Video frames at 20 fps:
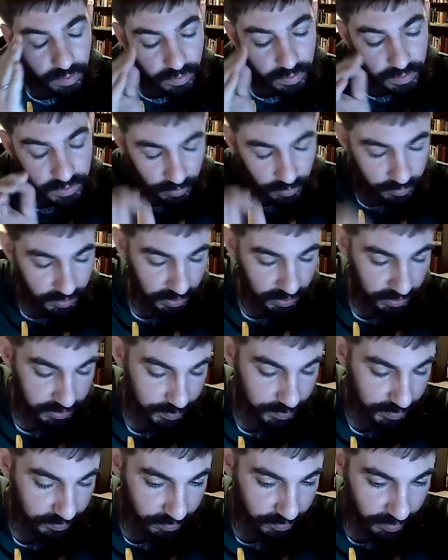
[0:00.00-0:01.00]
Something that's
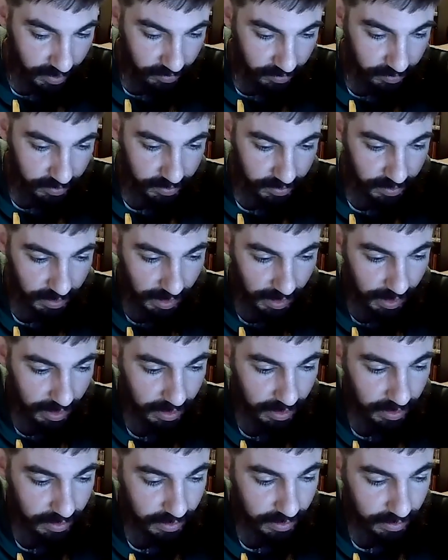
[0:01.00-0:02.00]
been found,
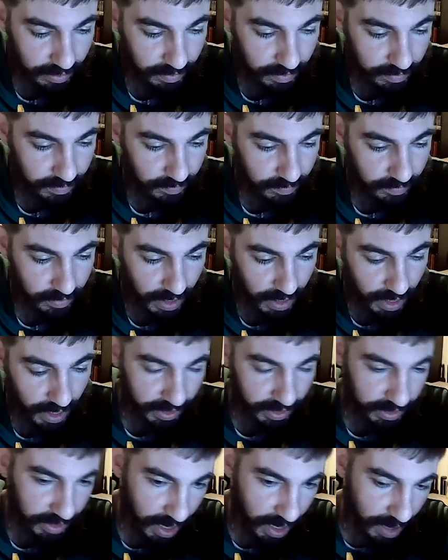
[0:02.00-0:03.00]
and
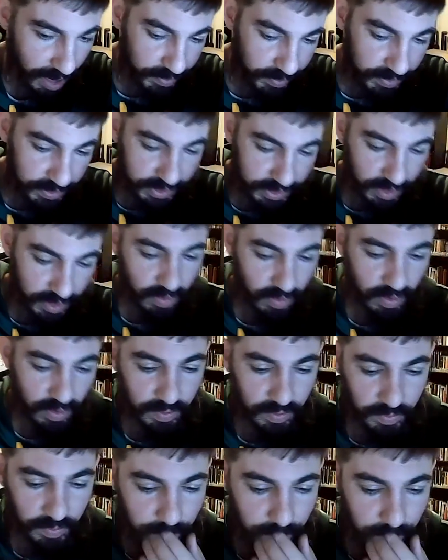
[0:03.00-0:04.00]
it happens
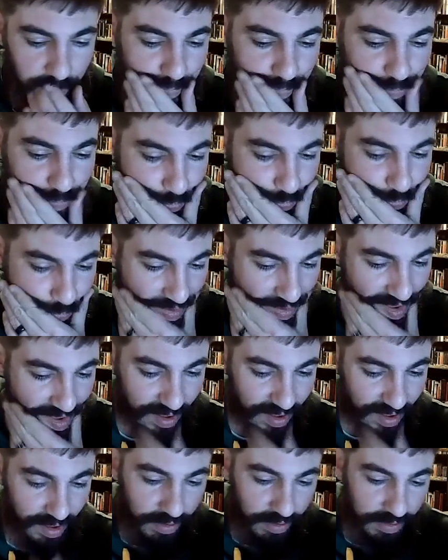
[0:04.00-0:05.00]
on
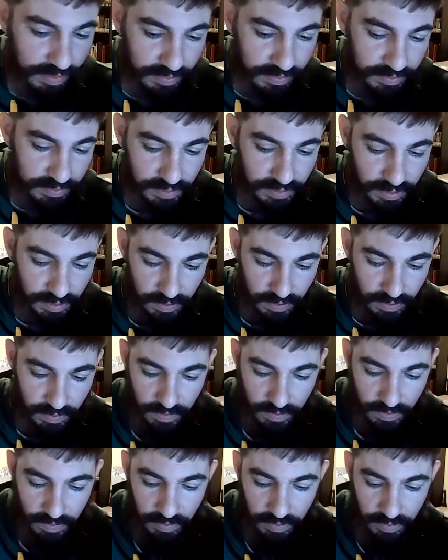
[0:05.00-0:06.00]
uh,
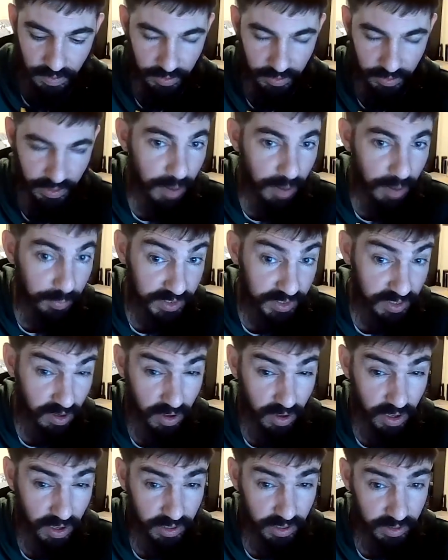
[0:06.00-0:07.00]
like
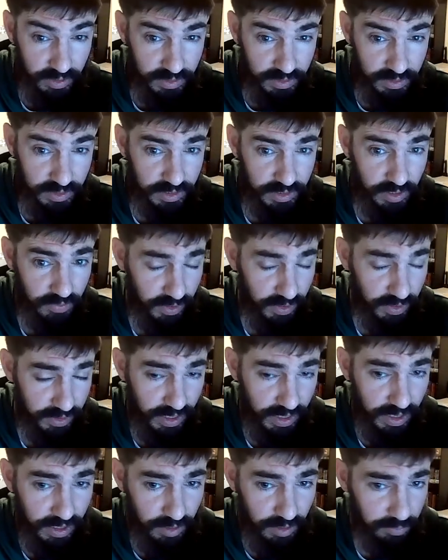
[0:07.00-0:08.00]
Amazon and stuff like
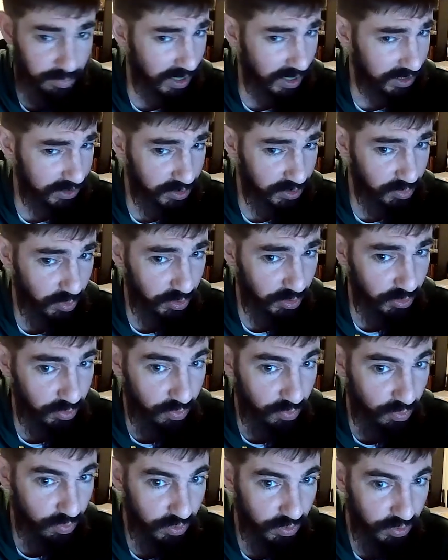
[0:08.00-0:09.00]
that, like places where
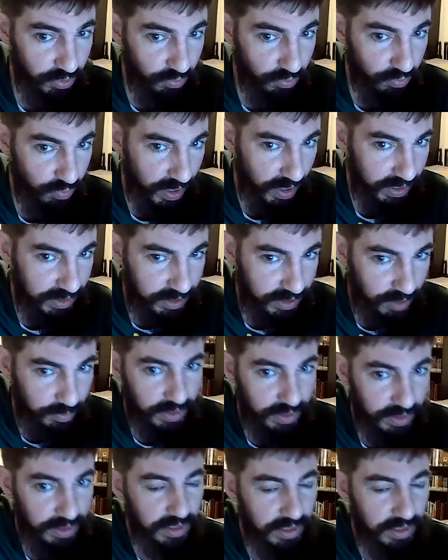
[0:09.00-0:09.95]
you rate something.